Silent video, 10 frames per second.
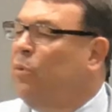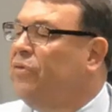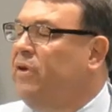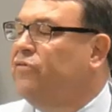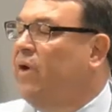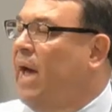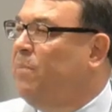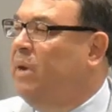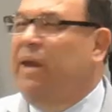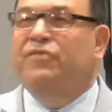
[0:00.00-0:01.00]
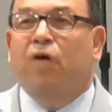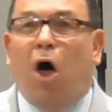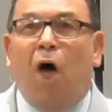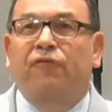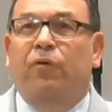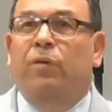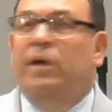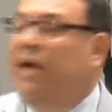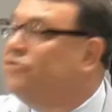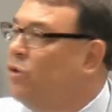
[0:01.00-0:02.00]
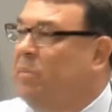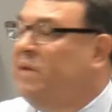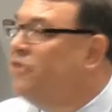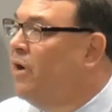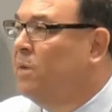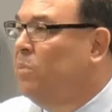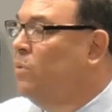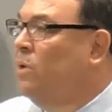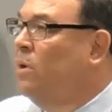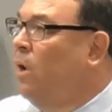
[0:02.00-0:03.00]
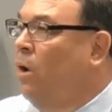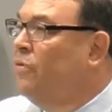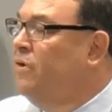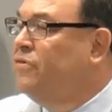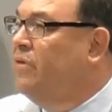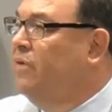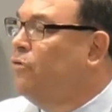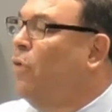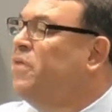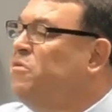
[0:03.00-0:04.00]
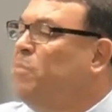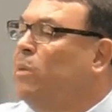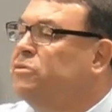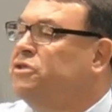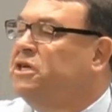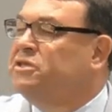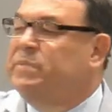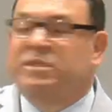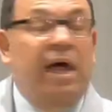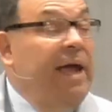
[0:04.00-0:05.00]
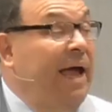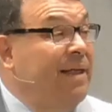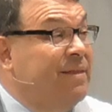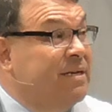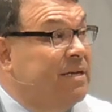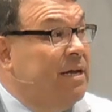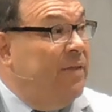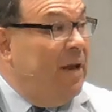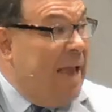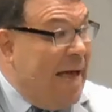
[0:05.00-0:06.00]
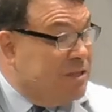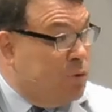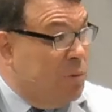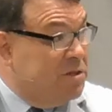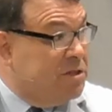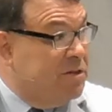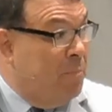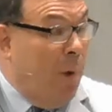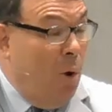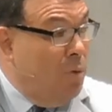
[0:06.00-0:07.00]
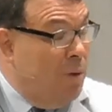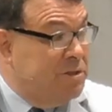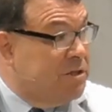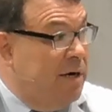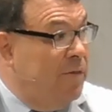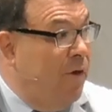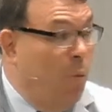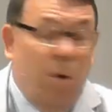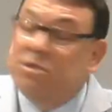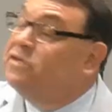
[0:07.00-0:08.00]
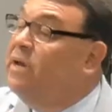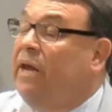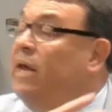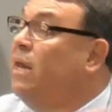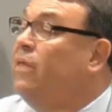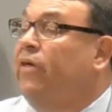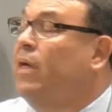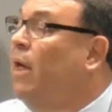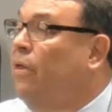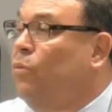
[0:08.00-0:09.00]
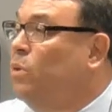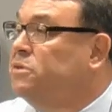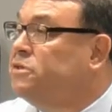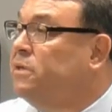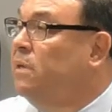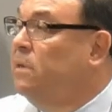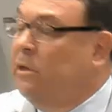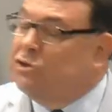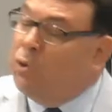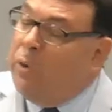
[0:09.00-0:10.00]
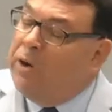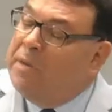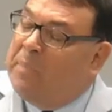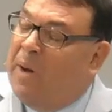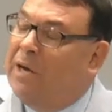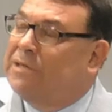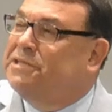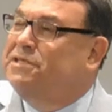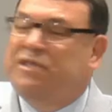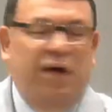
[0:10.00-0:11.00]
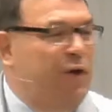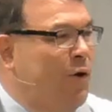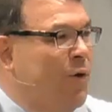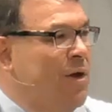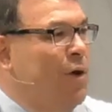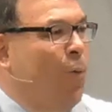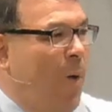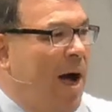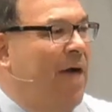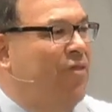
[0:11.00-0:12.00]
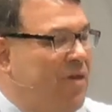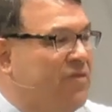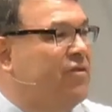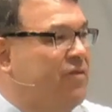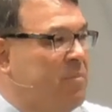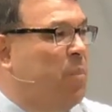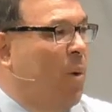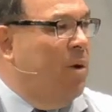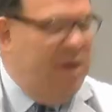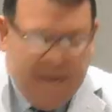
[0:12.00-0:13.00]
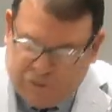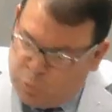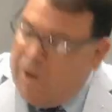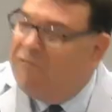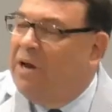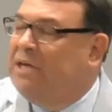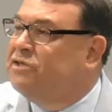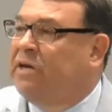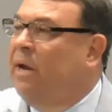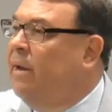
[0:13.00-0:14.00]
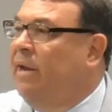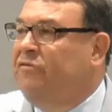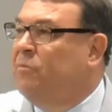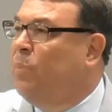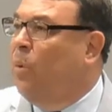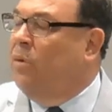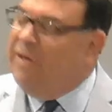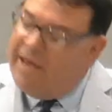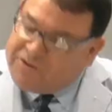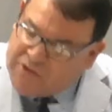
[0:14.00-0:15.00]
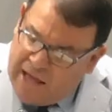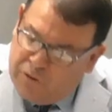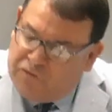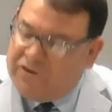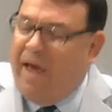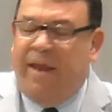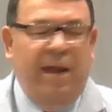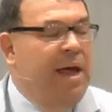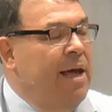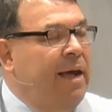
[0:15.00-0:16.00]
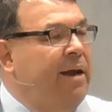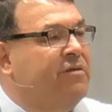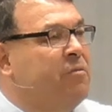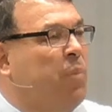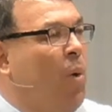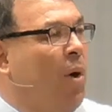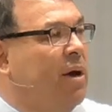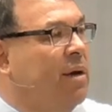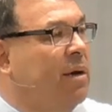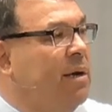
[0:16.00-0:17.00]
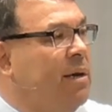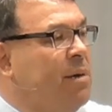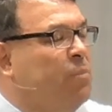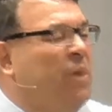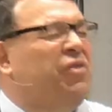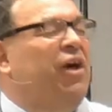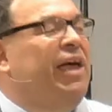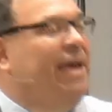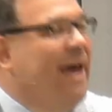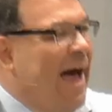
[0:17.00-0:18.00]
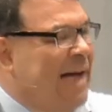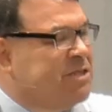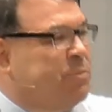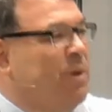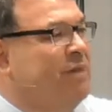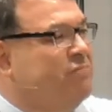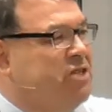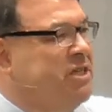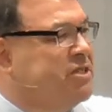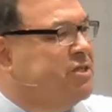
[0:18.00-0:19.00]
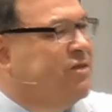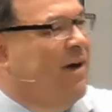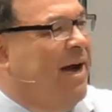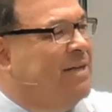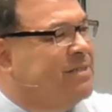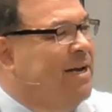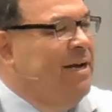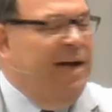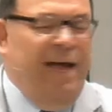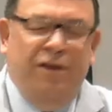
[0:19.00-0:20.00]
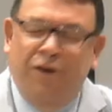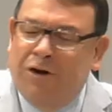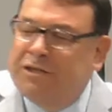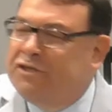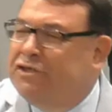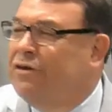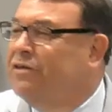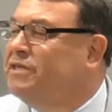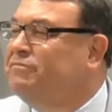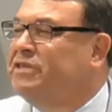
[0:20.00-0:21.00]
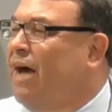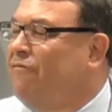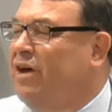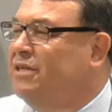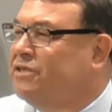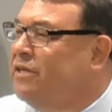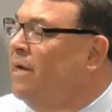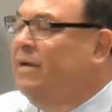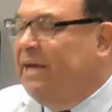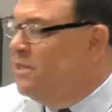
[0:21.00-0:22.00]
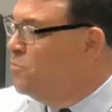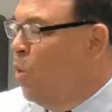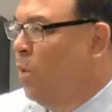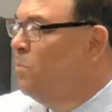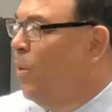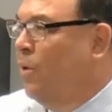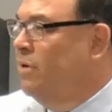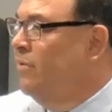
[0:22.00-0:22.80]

things are happening. It's awful. It's going to be terrible. All these things, all these bold judgments. And the last ones, the bold ones, they're worse than any of the other ones. So we're going to pause and tell you why this is important. Yes, revelation is important. Yes, understanding is important. But the gospel of Jesus Christ and your assurance of salvation is more important.